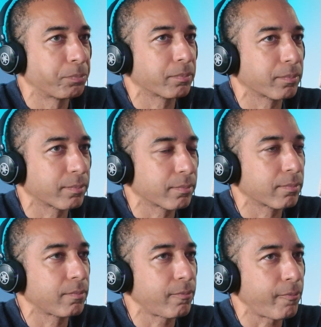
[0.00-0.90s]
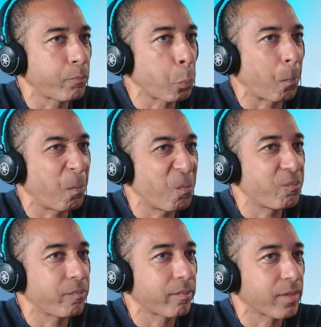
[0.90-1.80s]
And I think
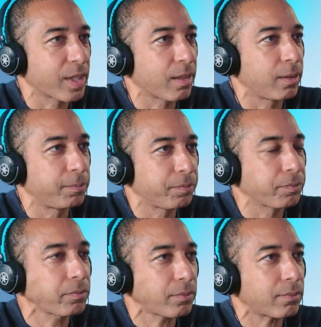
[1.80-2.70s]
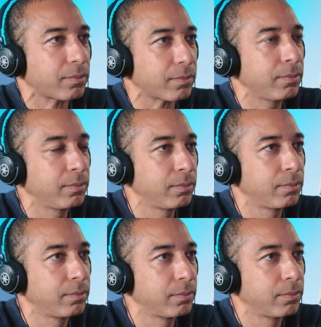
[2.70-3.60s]
I'm comfortable. I think
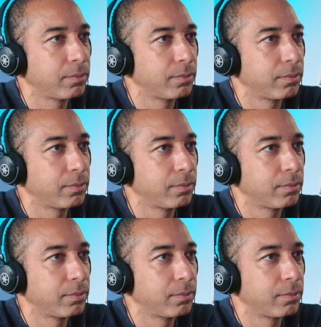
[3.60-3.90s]
the